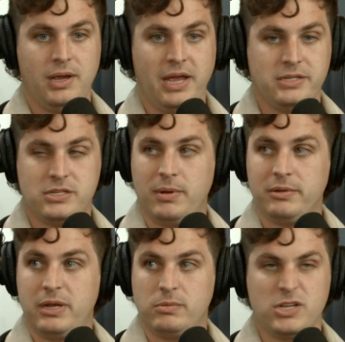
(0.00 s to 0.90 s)
And some other
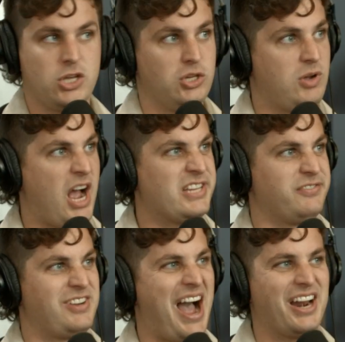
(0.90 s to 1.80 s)
kid was like, "You guys
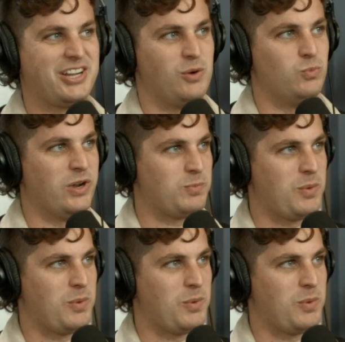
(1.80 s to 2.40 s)
have got to come with me.